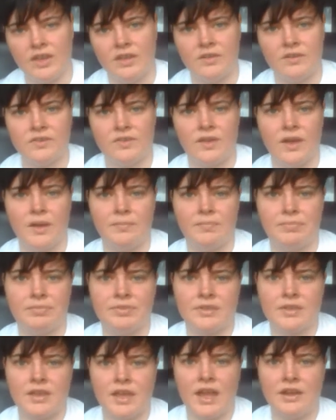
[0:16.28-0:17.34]
is
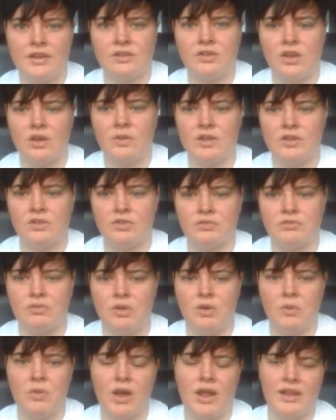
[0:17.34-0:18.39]
kind of going
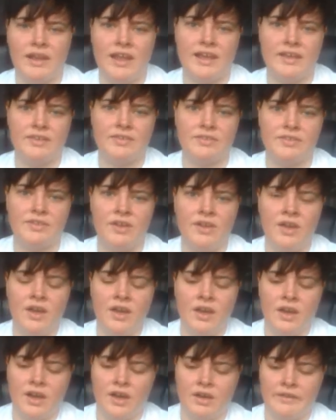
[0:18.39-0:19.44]
through a list
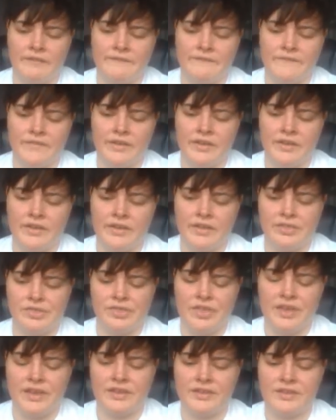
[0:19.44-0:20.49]
of
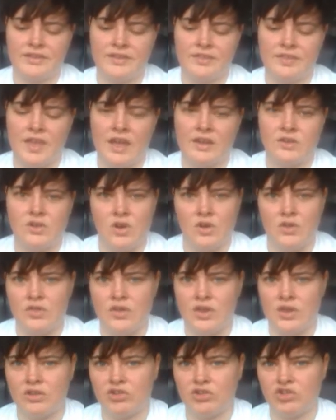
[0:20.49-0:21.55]
things that
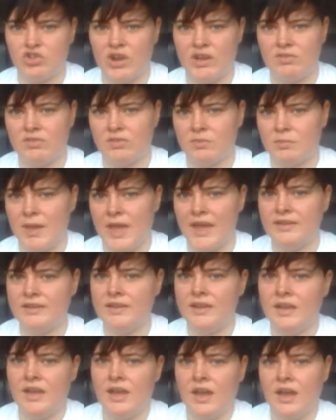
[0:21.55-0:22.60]
other trans
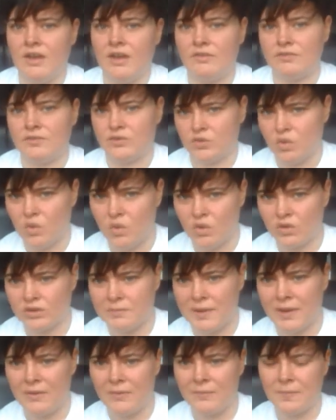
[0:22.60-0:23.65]
men have talked
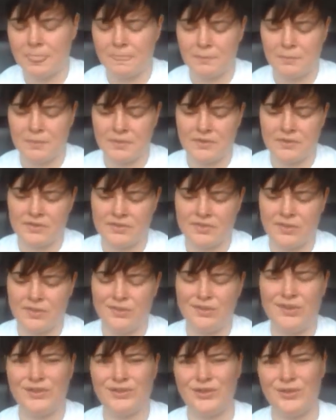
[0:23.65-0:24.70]
about, because the
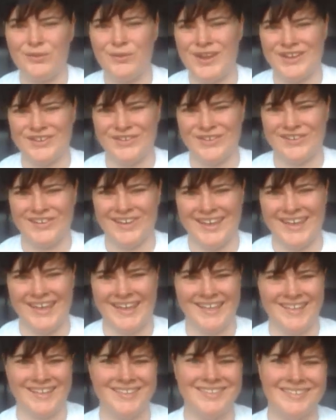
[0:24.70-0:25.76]
situation
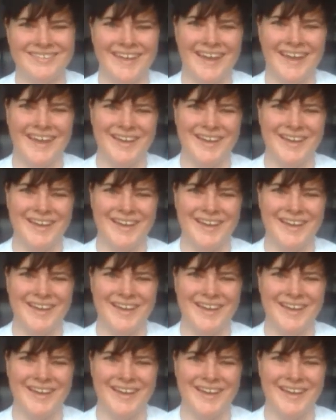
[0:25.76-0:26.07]
is,